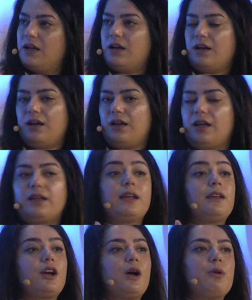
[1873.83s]
like
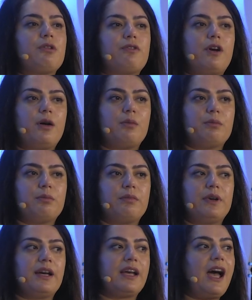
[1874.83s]
data coming from
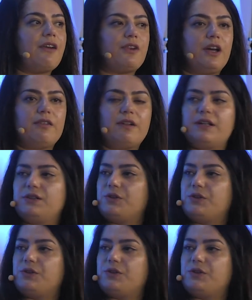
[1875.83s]
Kafka events.